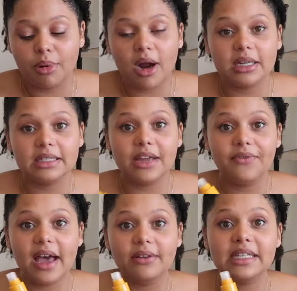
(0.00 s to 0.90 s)
product I
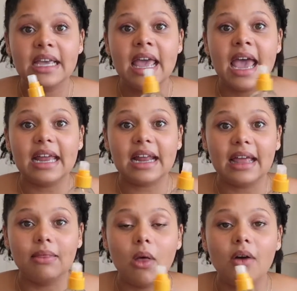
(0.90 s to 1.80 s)
found and
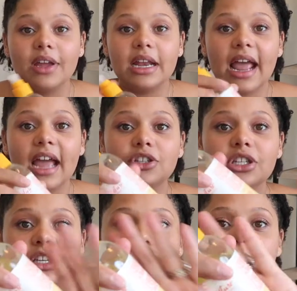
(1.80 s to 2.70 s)
I love it. I
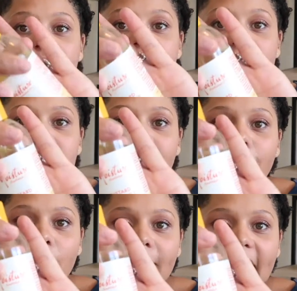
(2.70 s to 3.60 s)
actually use this
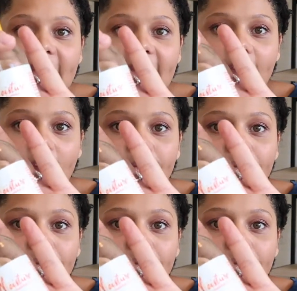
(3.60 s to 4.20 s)
for my hair